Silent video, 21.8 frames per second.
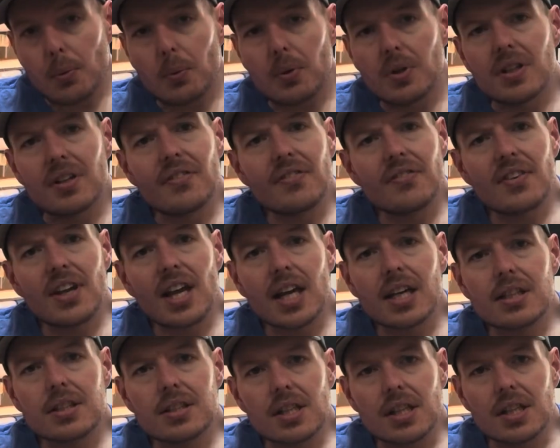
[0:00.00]
will
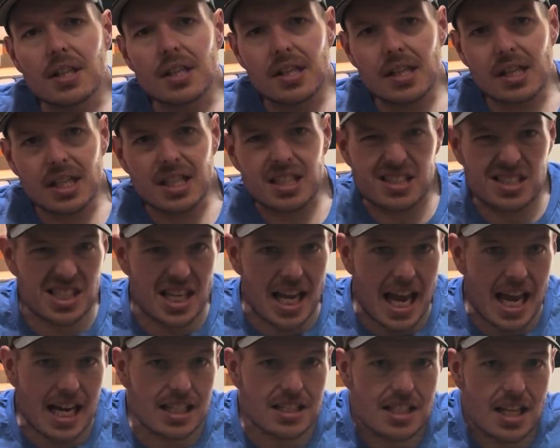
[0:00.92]
affect the
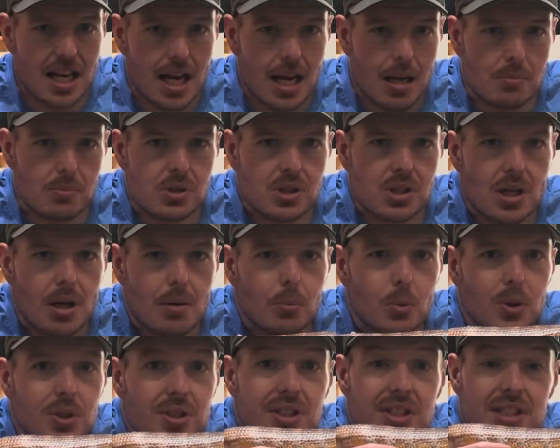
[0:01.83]
exact time. Some
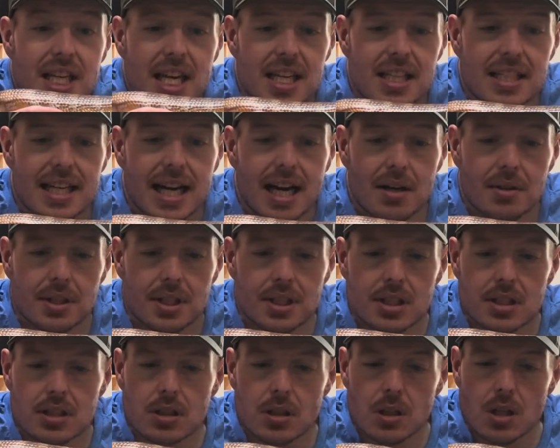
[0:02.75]
will stay down a
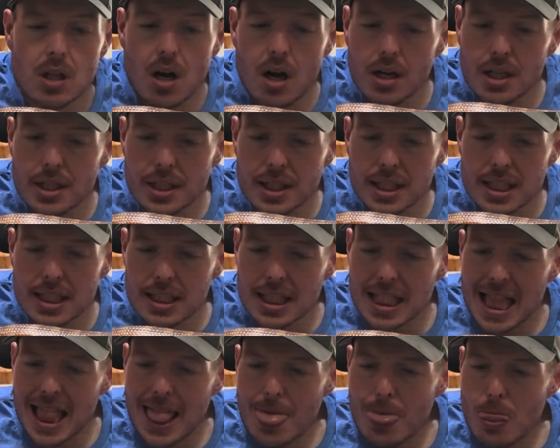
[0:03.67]
little longer.
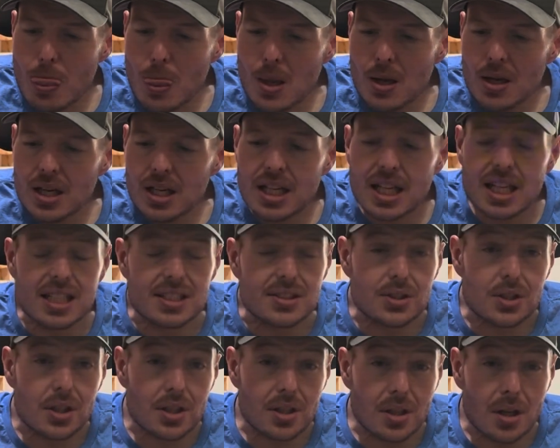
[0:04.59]
It's
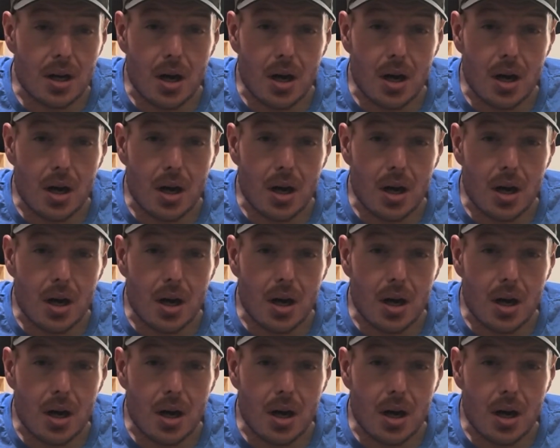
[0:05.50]
good to